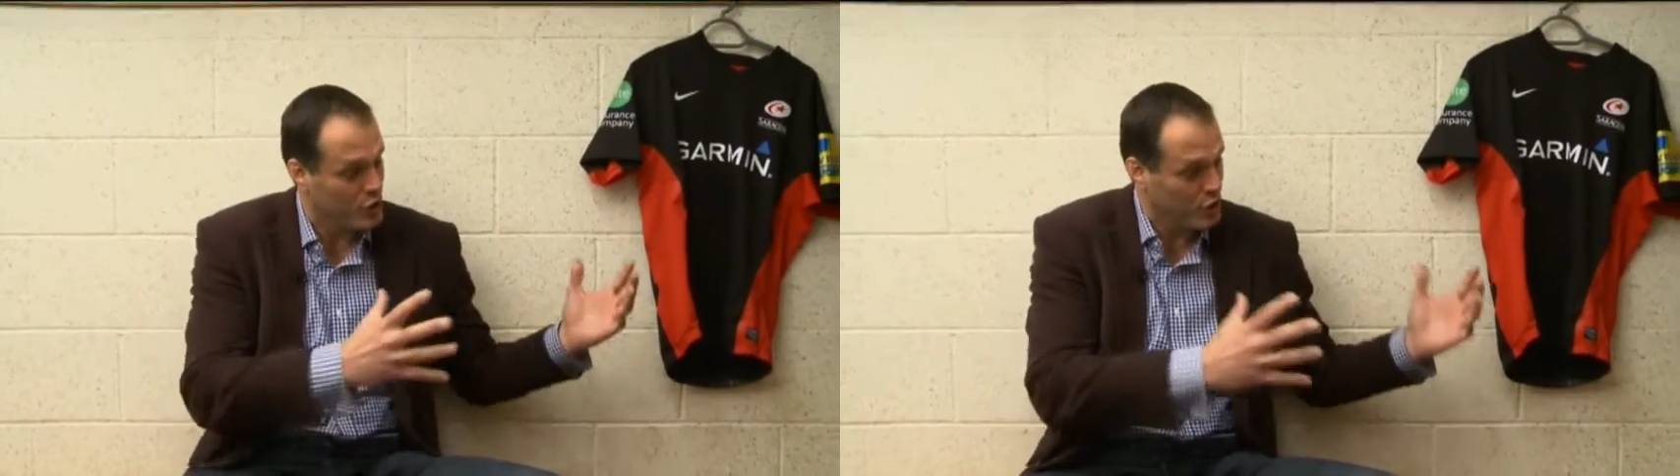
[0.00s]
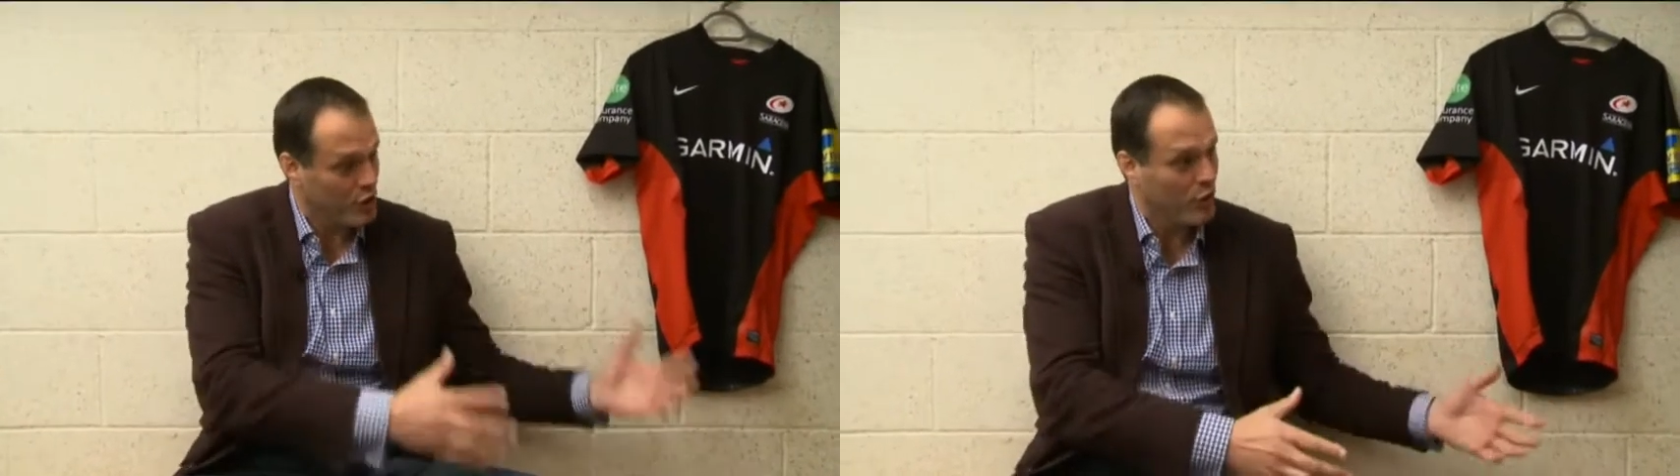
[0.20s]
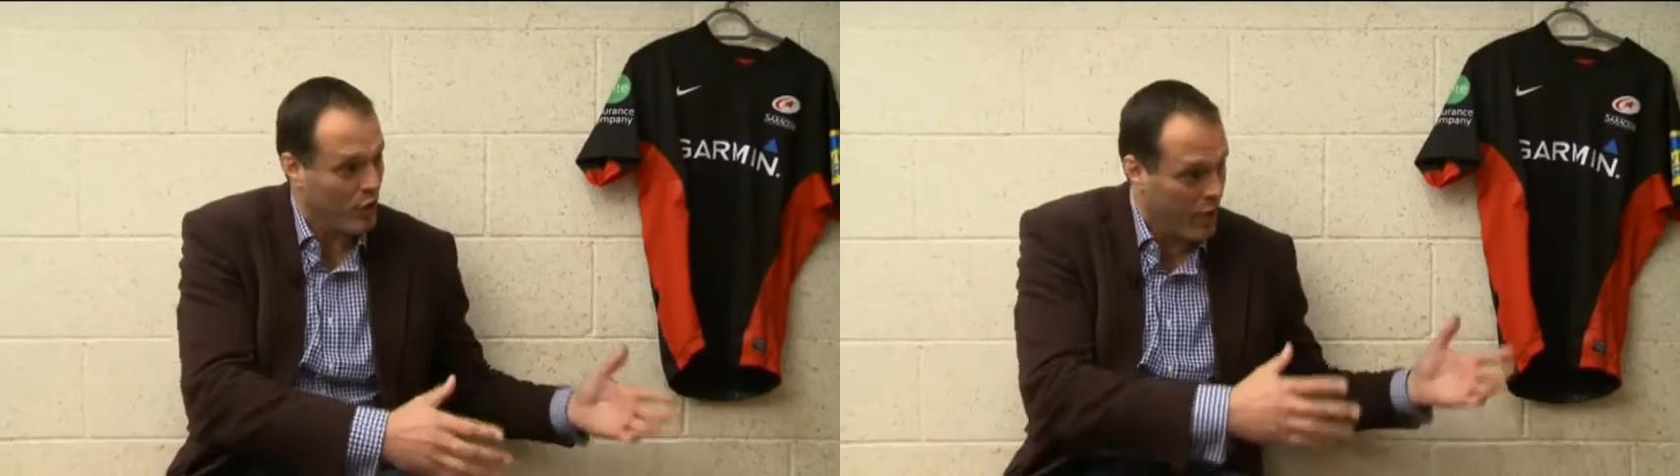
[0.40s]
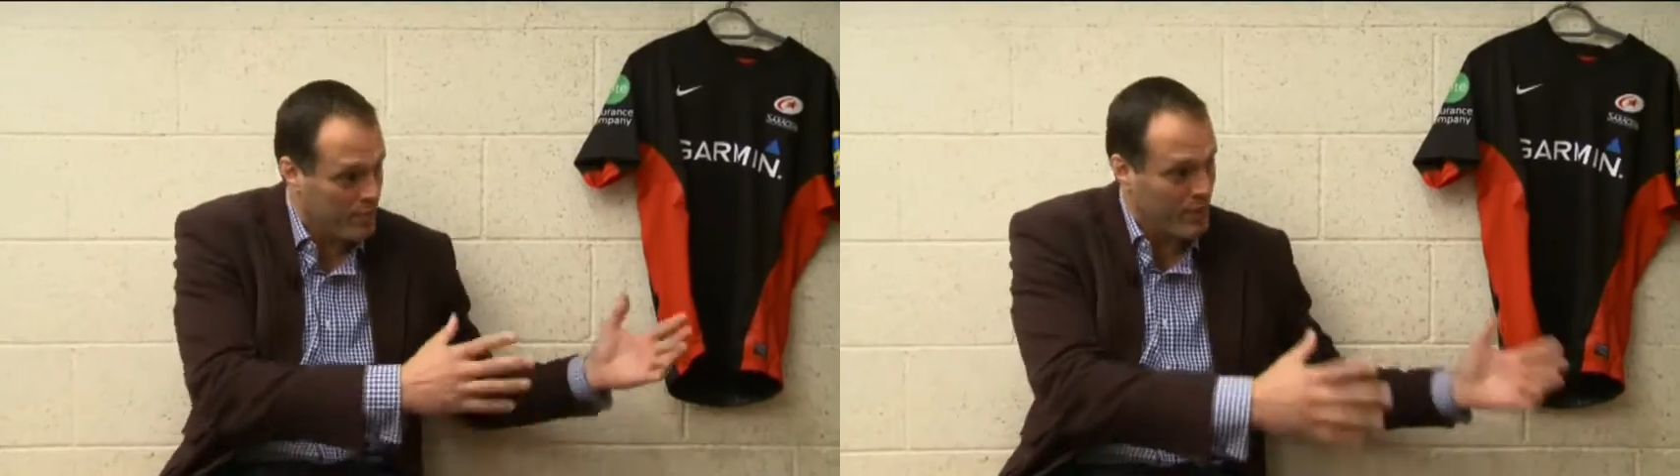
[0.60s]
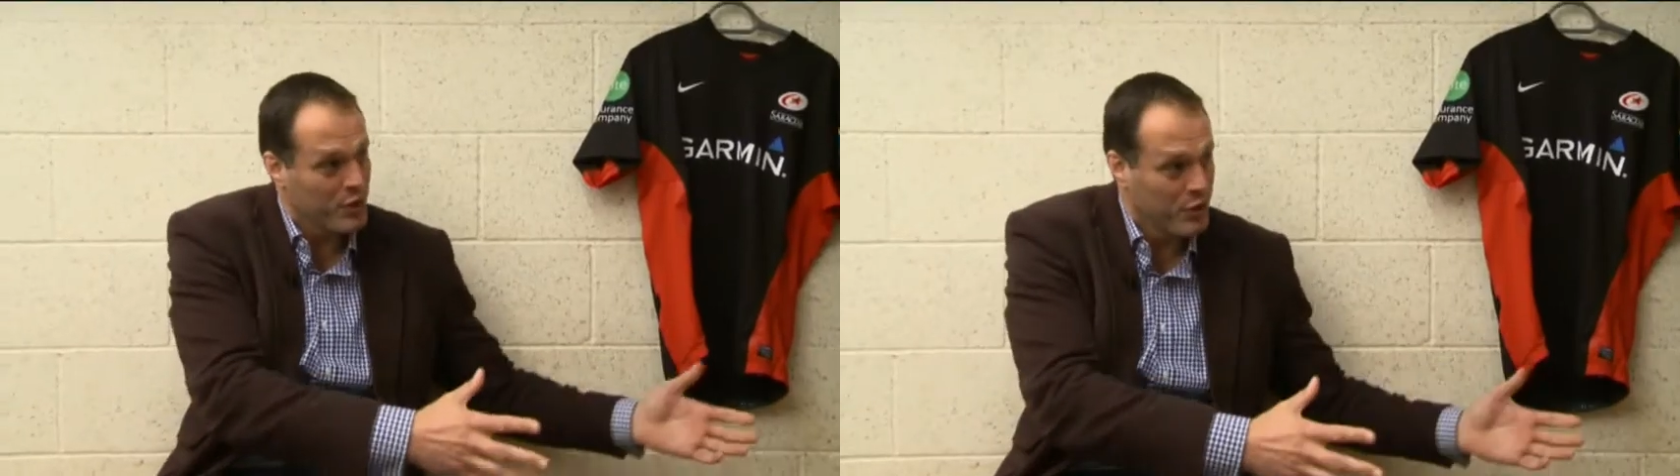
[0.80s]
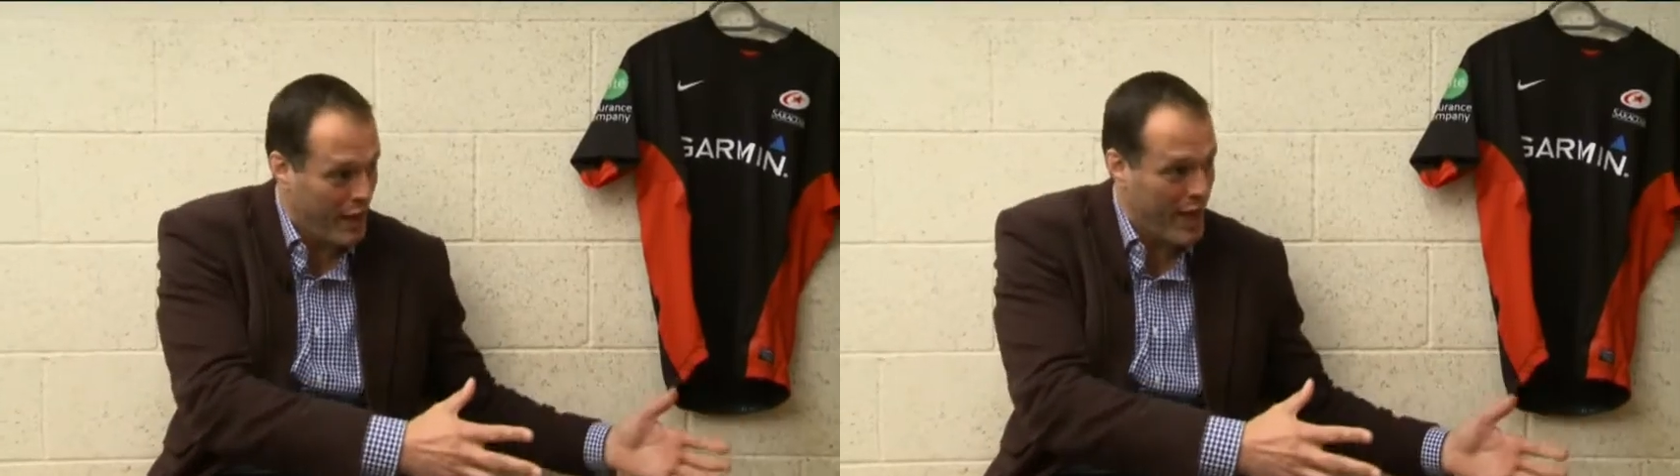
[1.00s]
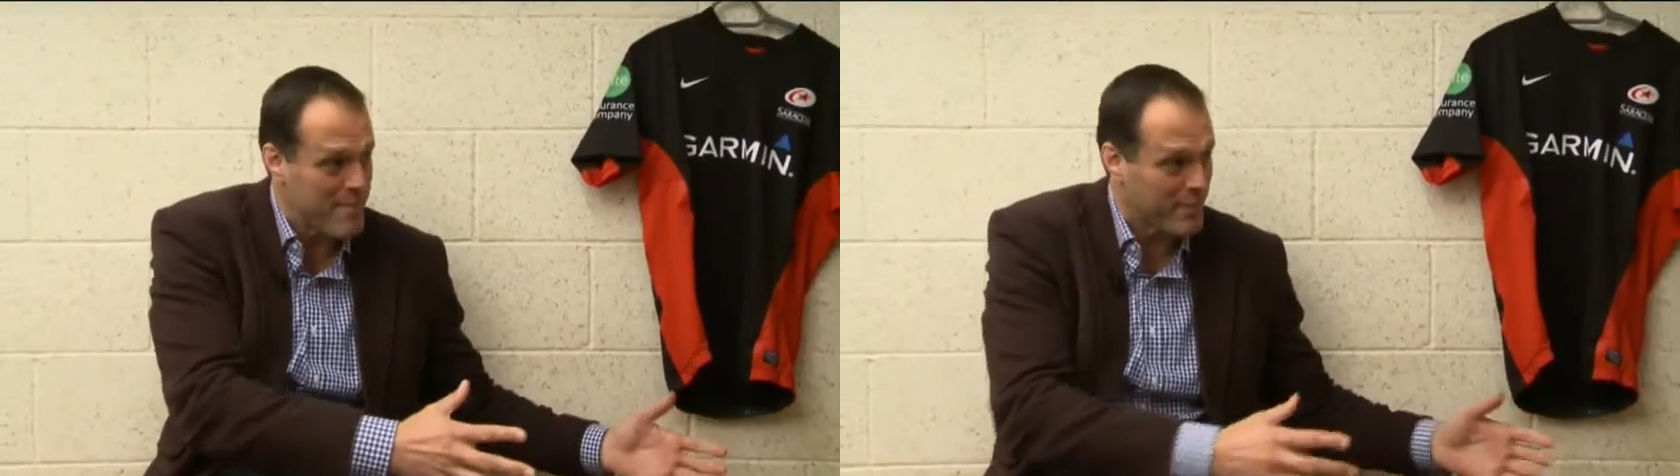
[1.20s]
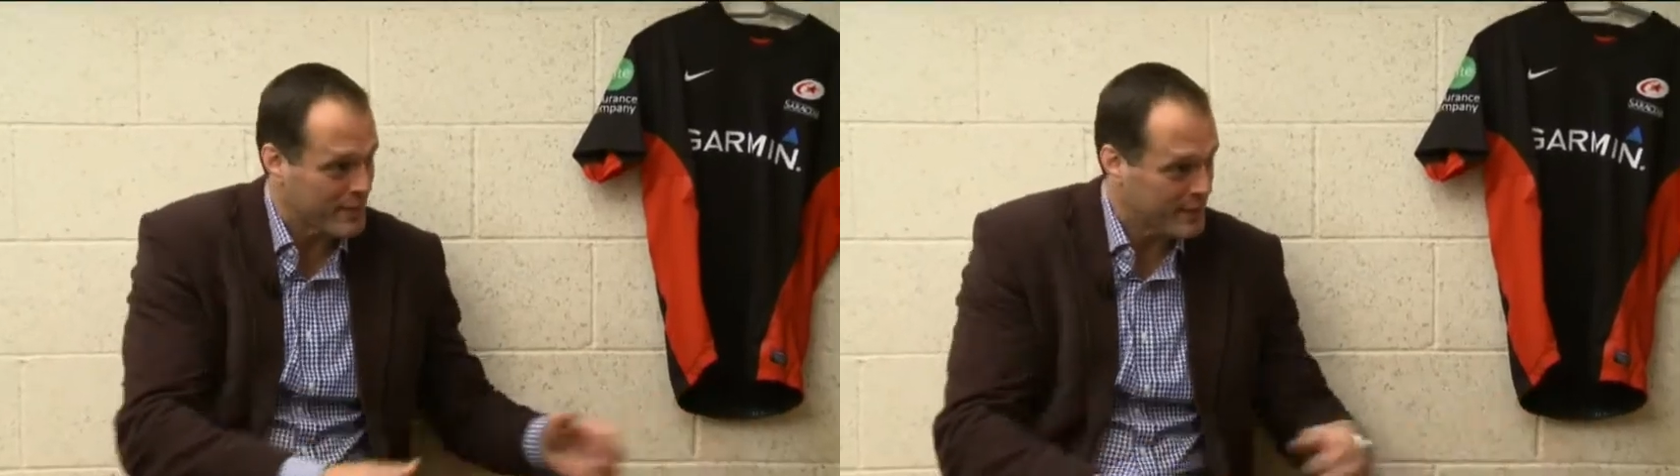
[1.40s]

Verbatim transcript: just a new club, but a new game.